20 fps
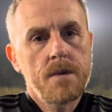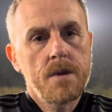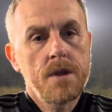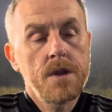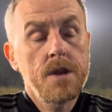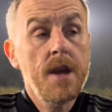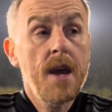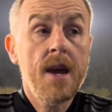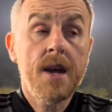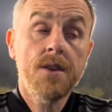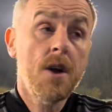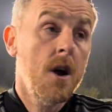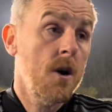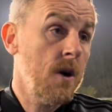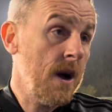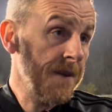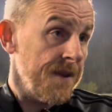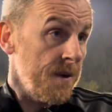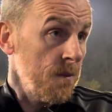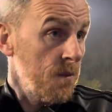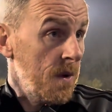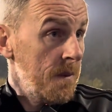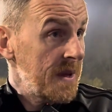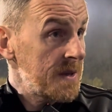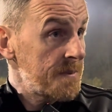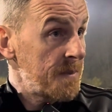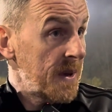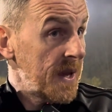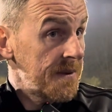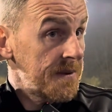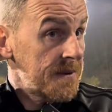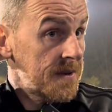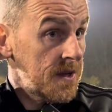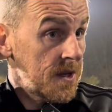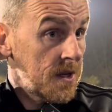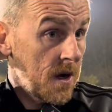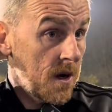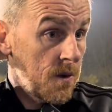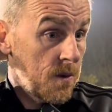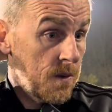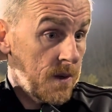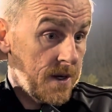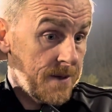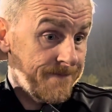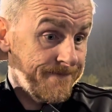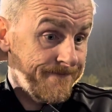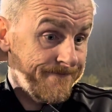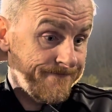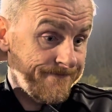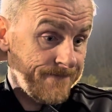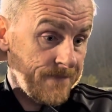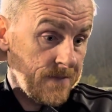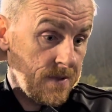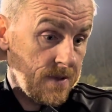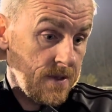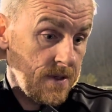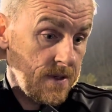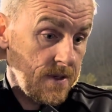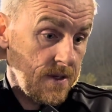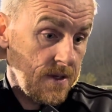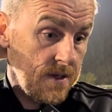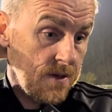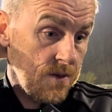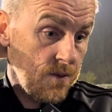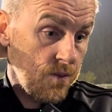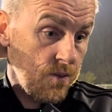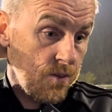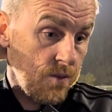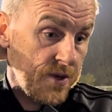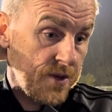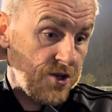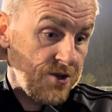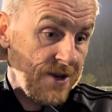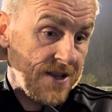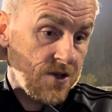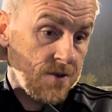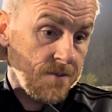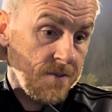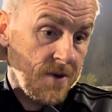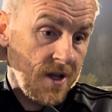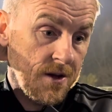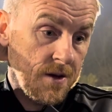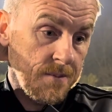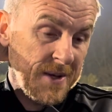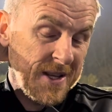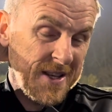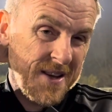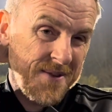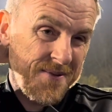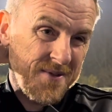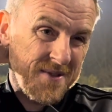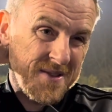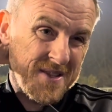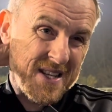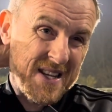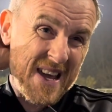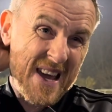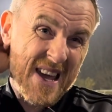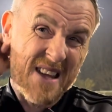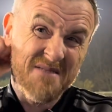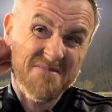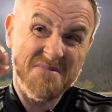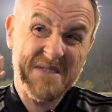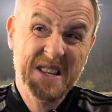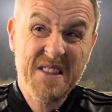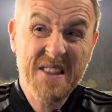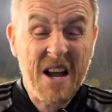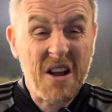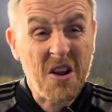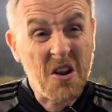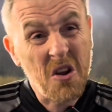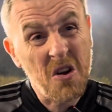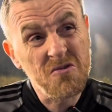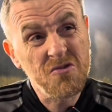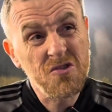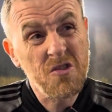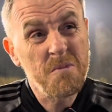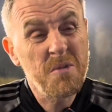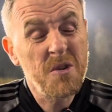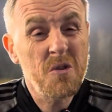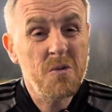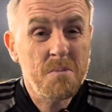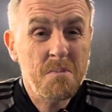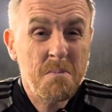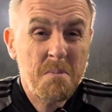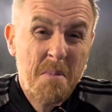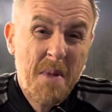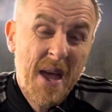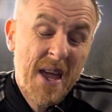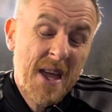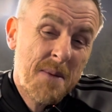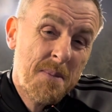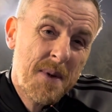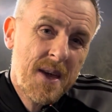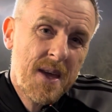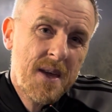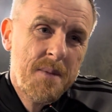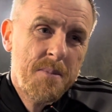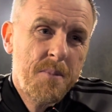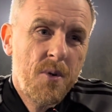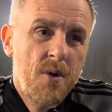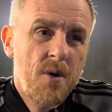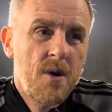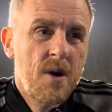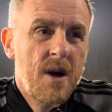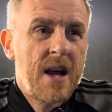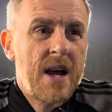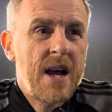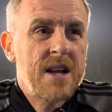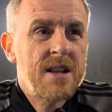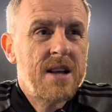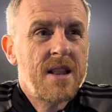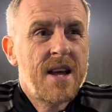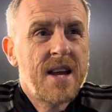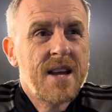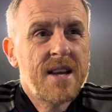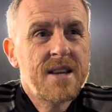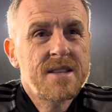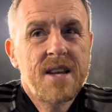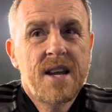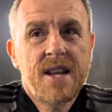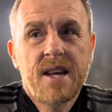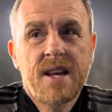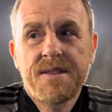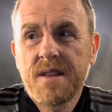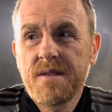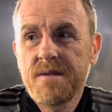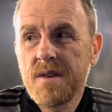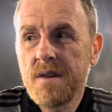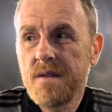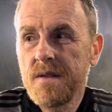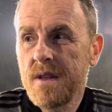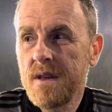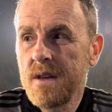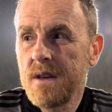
Yeah, no, I think we missed Beavers. You know, we tried something a little bit different today. Did that contribute? Maybe, but like I said, I think that